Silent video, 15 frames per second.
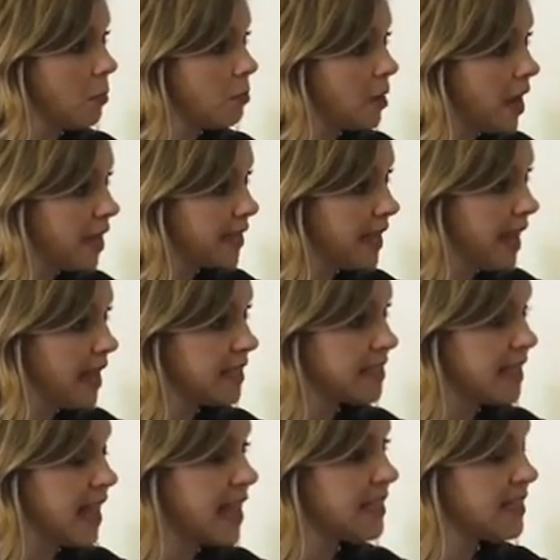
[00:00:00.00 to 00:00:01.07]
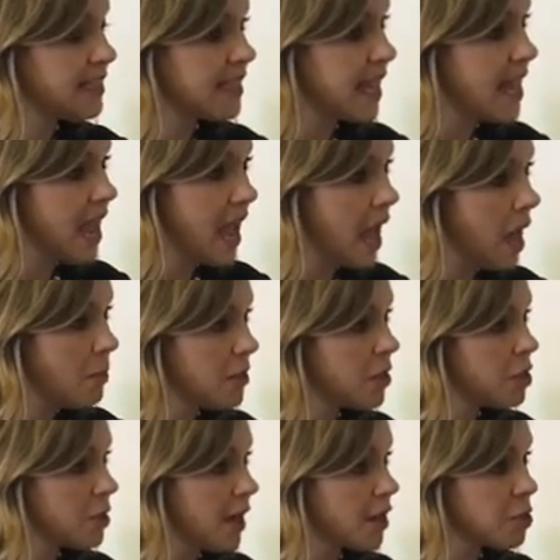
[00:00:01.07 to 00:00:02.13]
broadcast that and say how
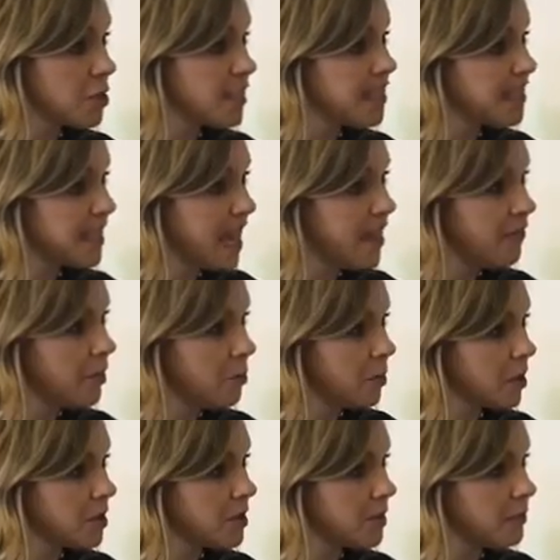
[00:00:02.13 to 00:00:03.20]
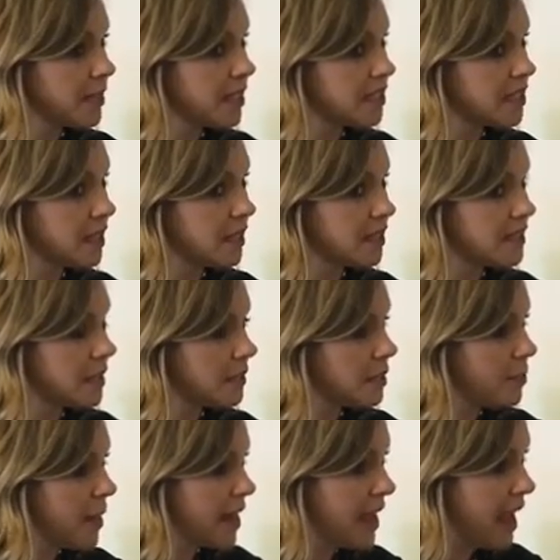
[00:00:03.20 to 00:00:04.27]
much you actually save the person is. To
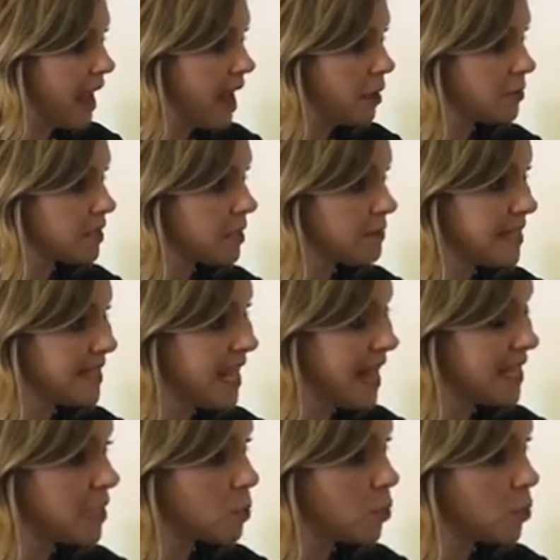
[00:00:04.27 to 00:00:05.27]
paint a house can be $10,000 to